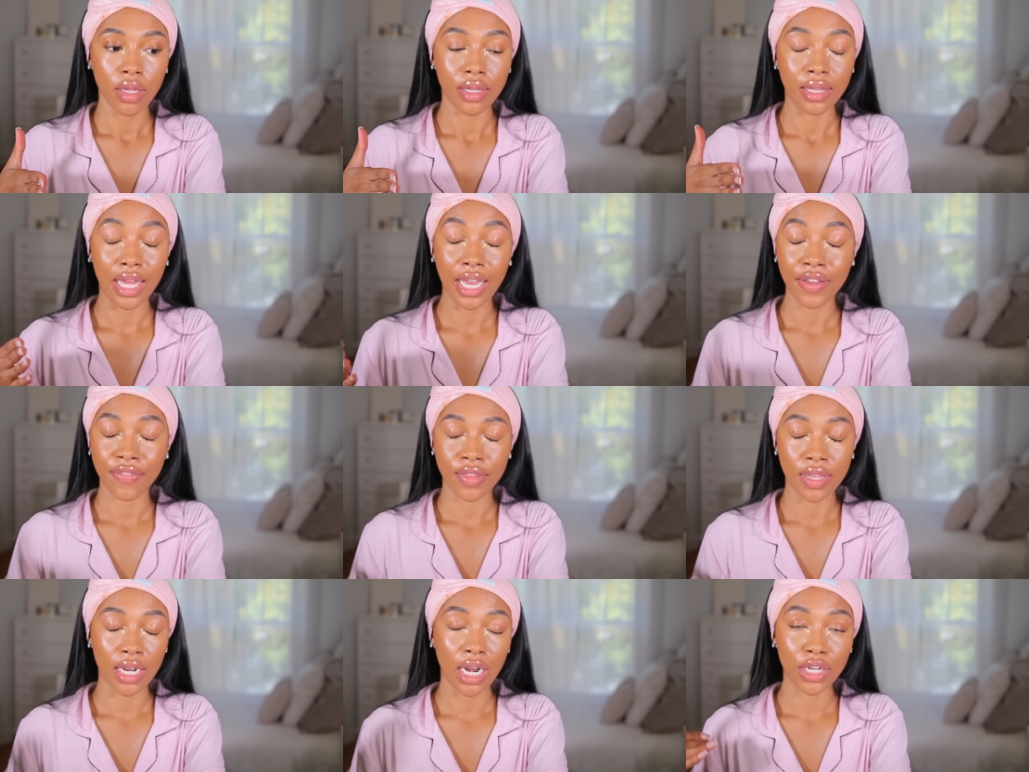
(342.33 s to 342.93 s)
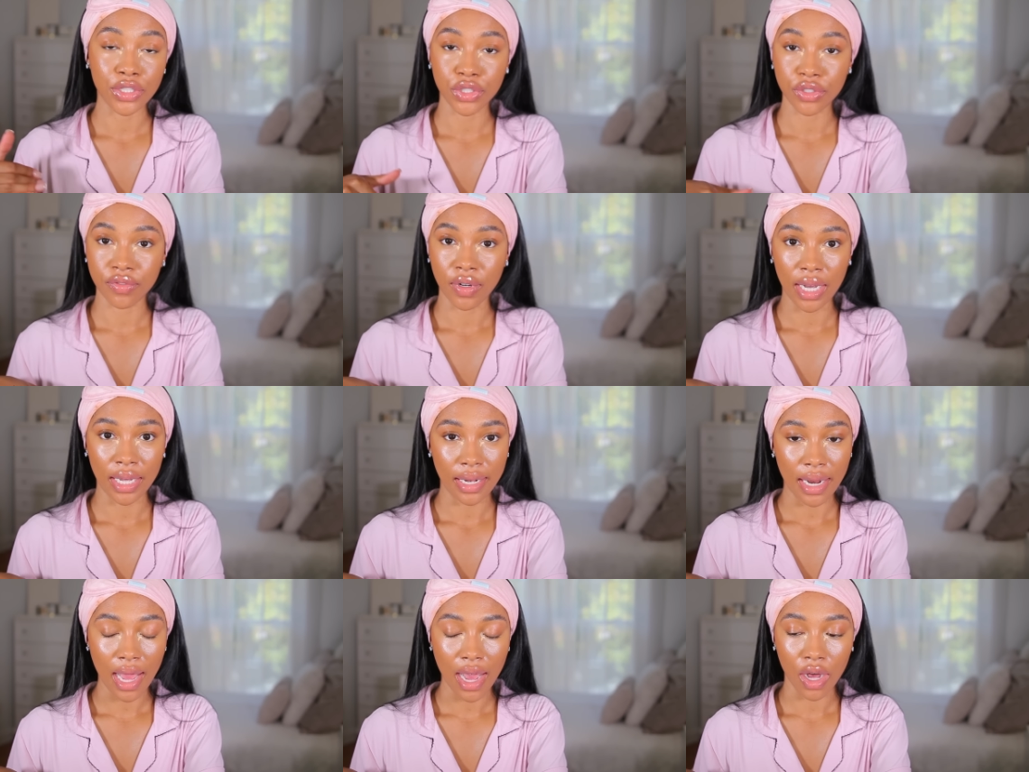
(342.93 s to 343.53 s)
life than I do
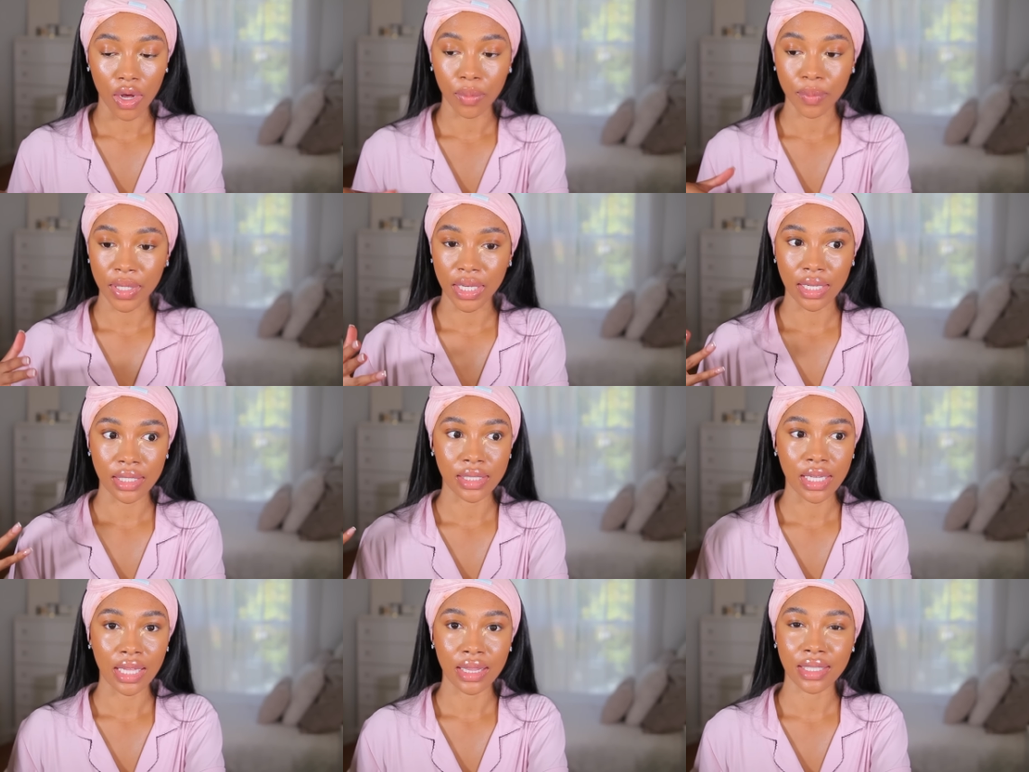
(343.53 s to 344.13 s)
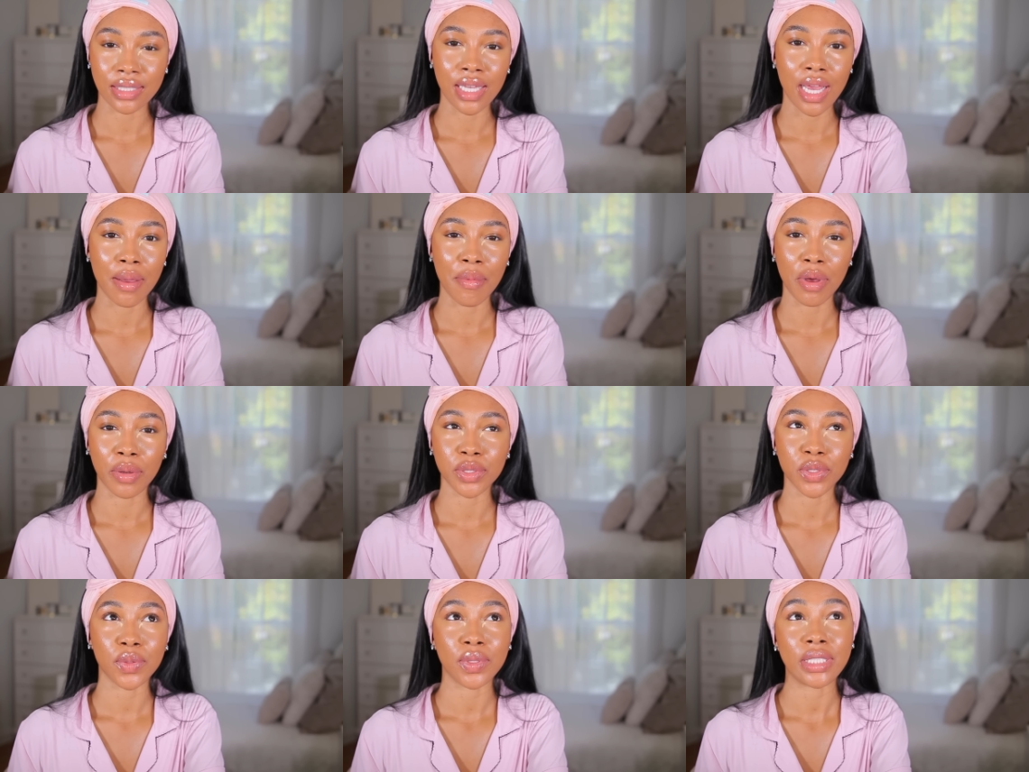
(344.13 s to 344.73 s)
right now because at the time
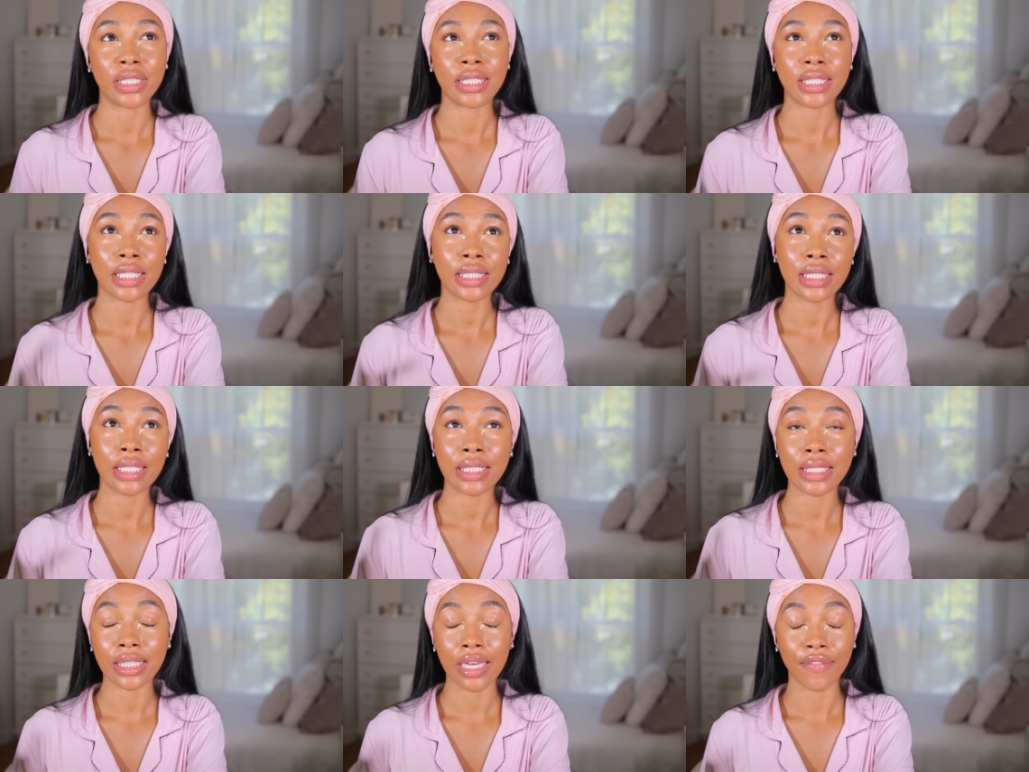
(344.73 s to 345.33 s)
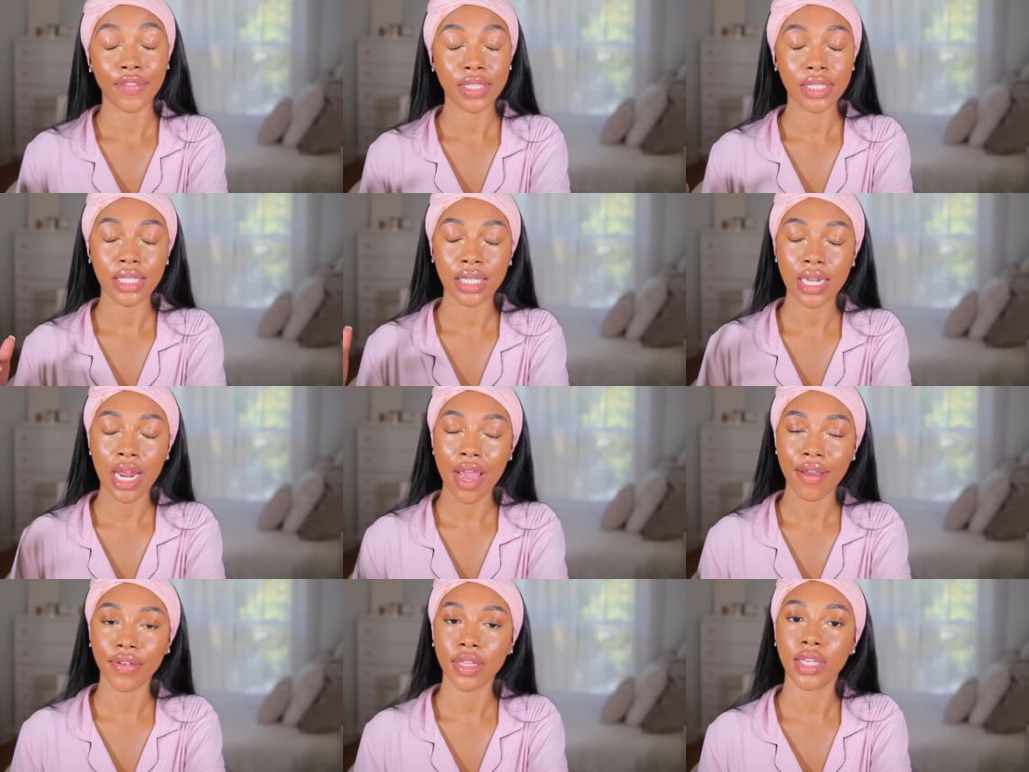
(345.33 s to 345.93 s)
I was only 16,
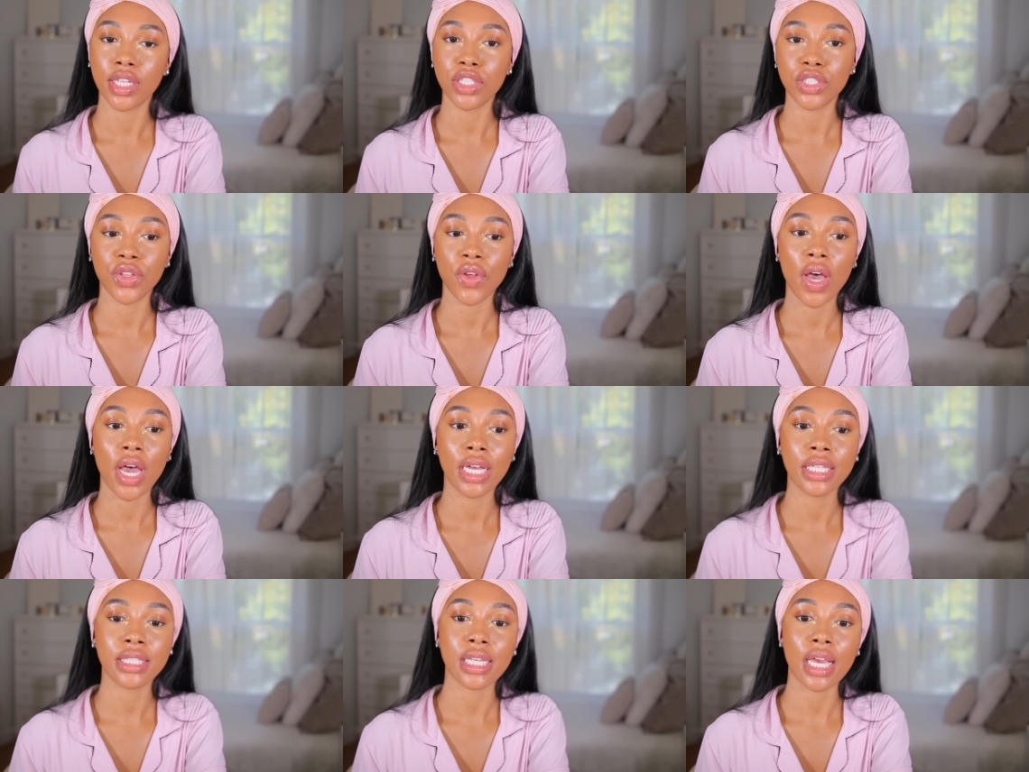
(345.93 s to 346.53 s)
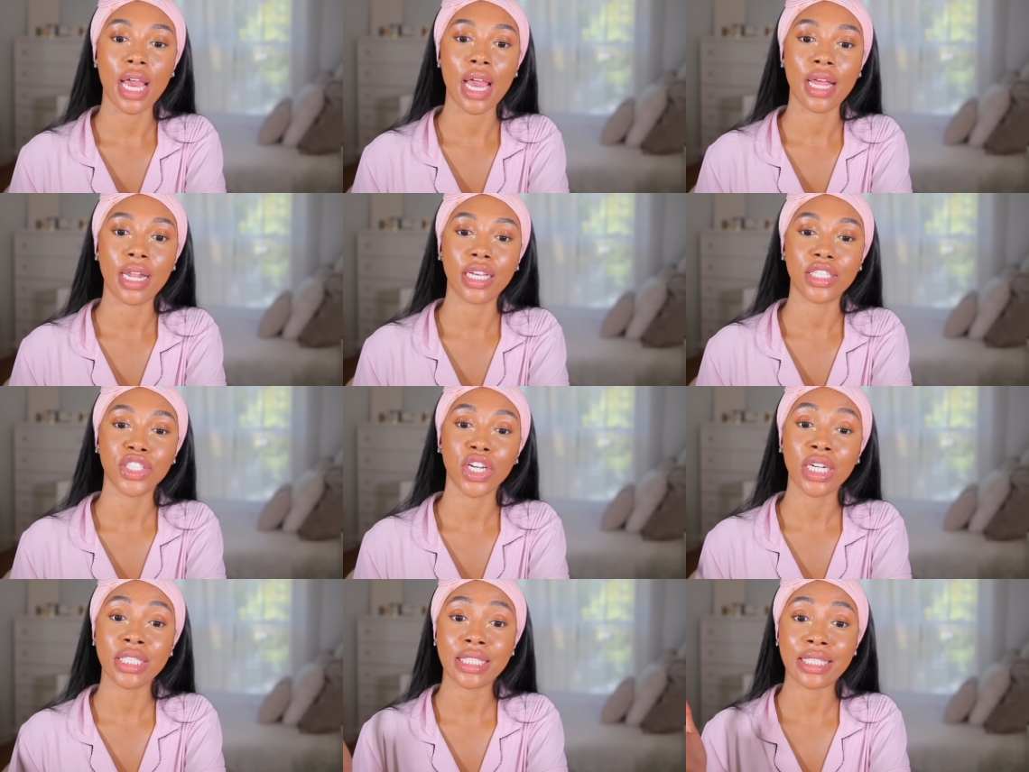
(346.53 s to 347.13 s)
17 having these thoughts and
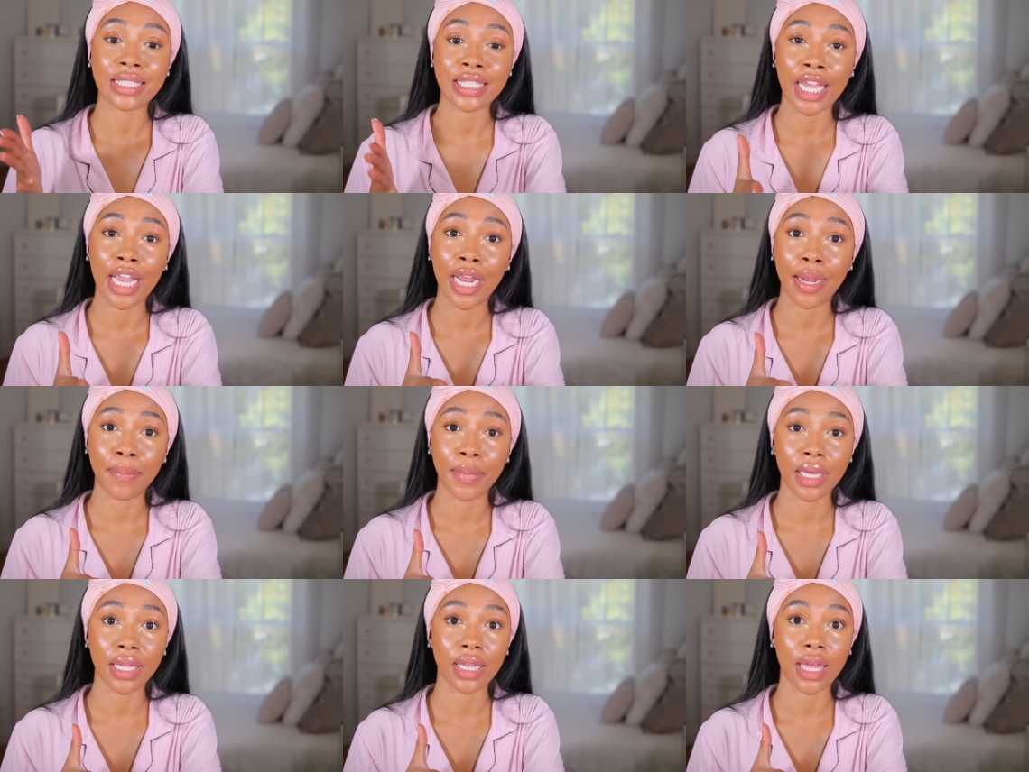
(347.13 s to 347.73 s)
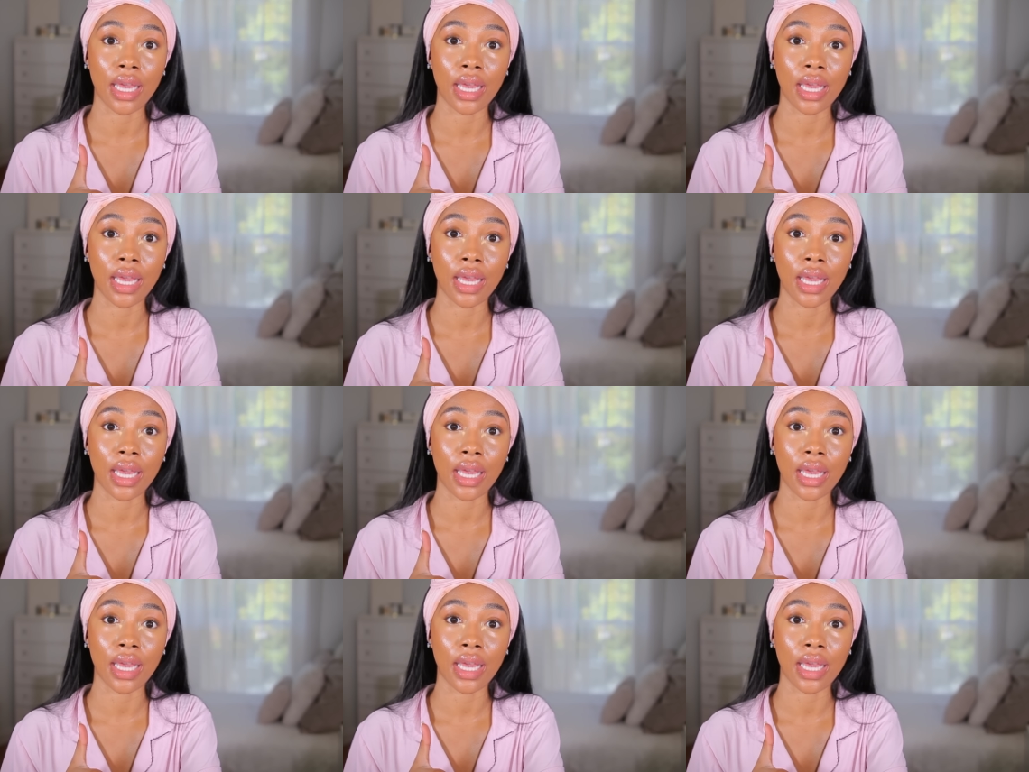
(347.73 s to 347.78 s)
it started to scare me.